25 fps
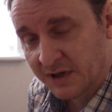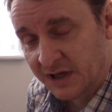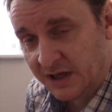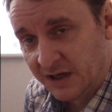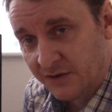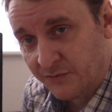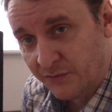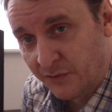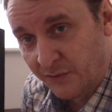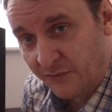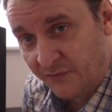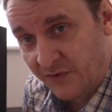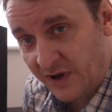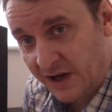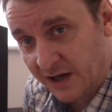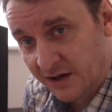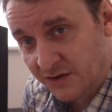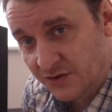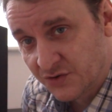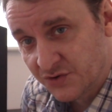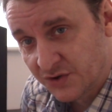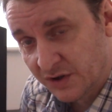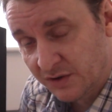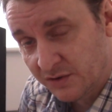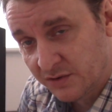here for a fan
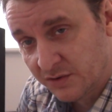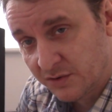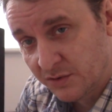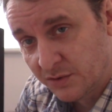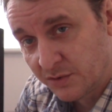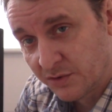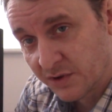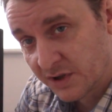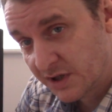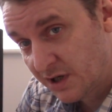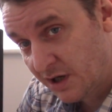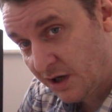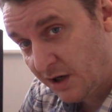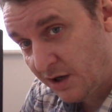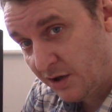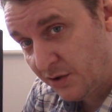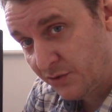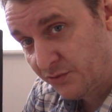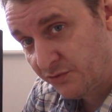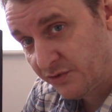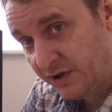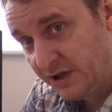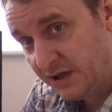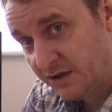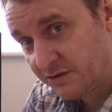controller or a
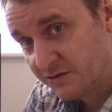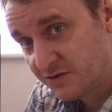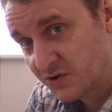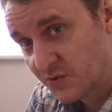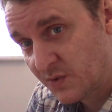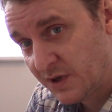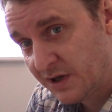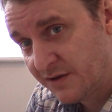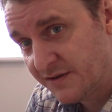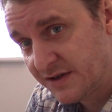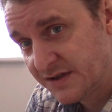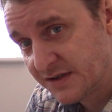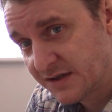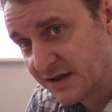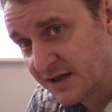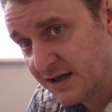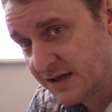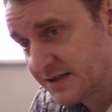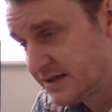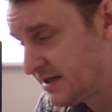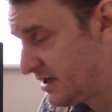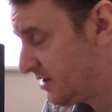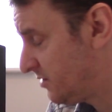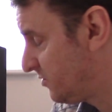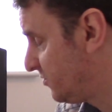card reader as well. There's a
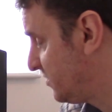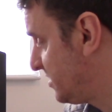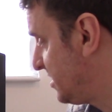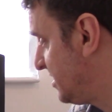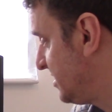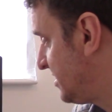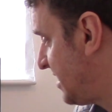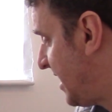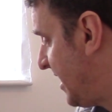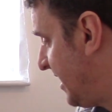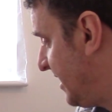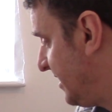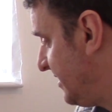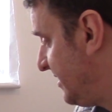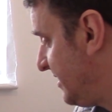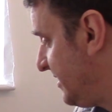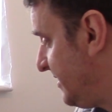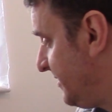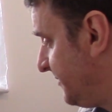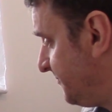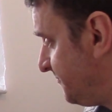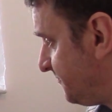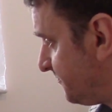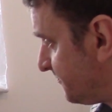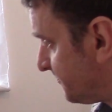cutout which is
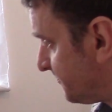handy.